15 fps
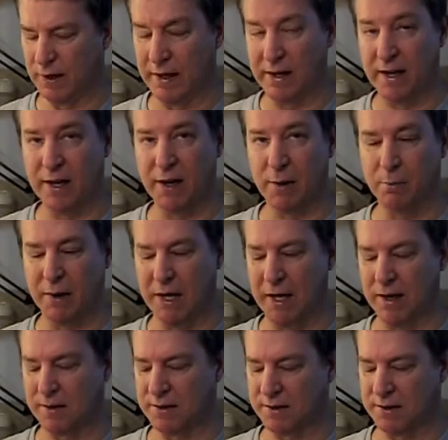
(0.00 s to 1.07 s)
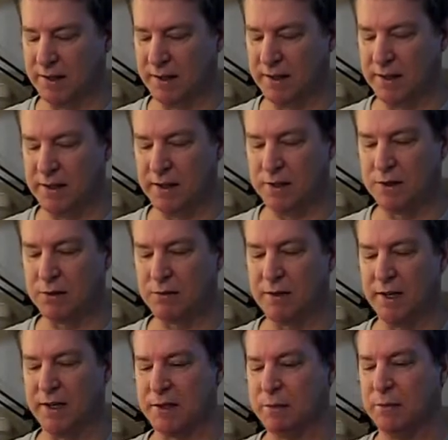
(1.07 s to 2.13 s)
right out of the box. Now, he did
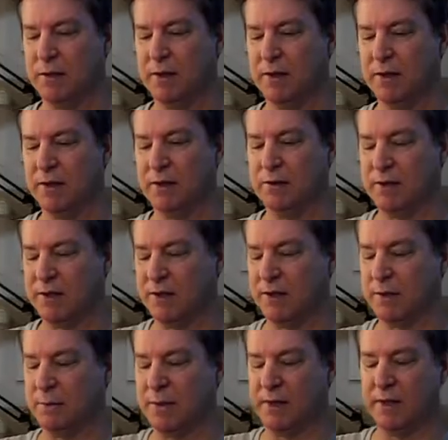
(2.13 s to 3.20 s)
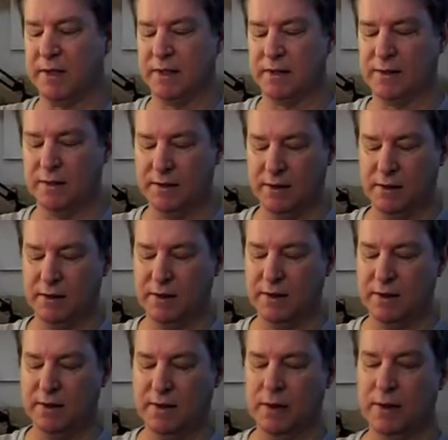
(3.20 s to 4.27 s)
scratch build a utility building.
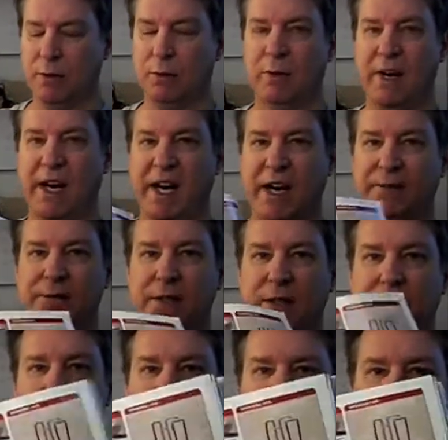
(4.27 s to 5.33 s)
You don't have to